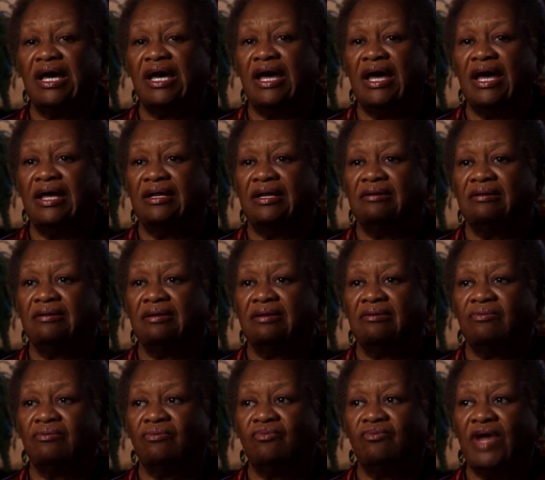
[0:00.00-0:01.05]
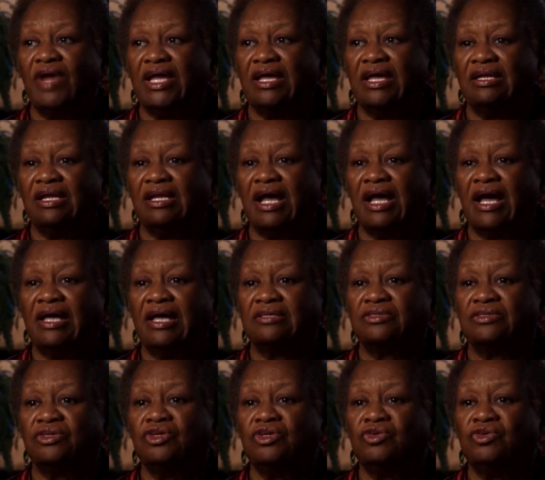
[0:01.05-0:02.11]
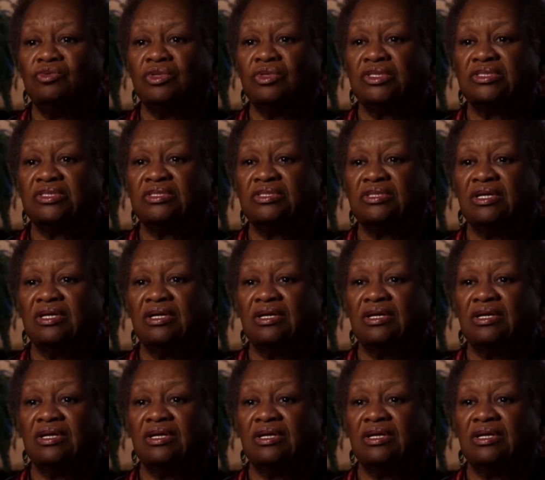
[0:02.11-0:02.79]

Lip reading: and recognize who was